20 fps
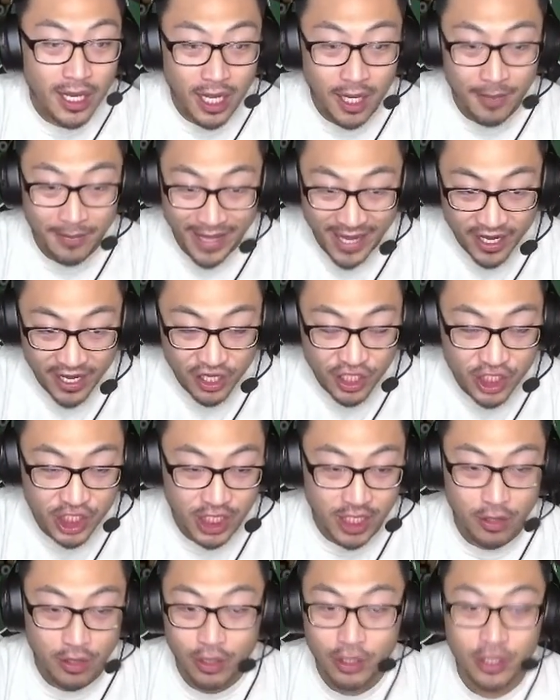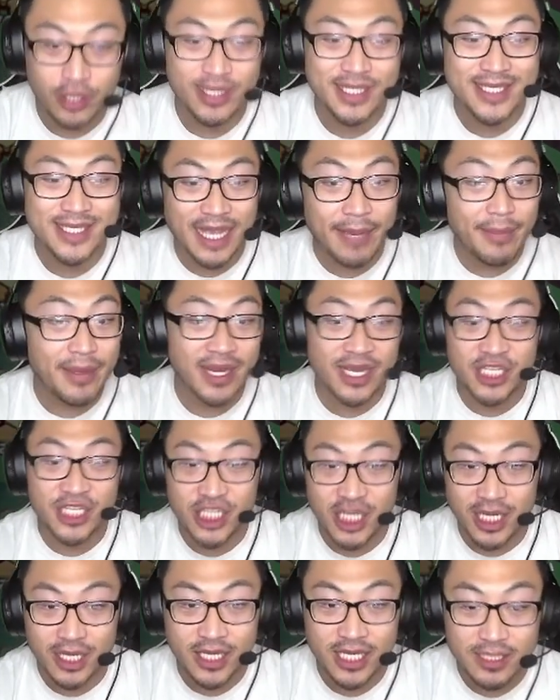energy or your stamina
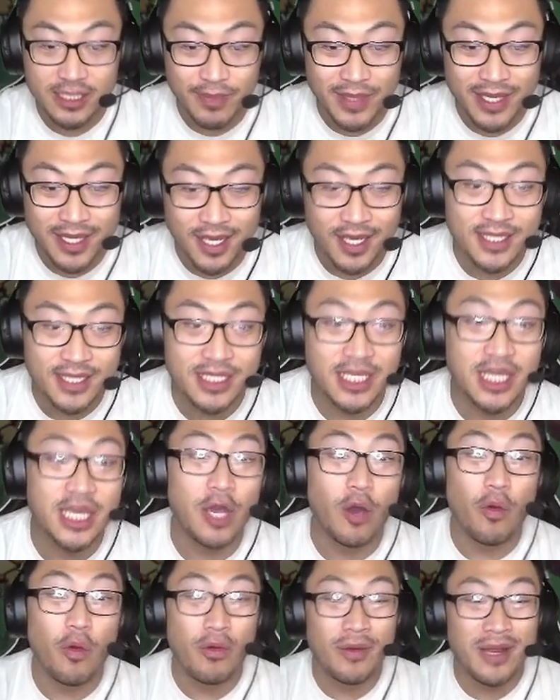jellies, because you can only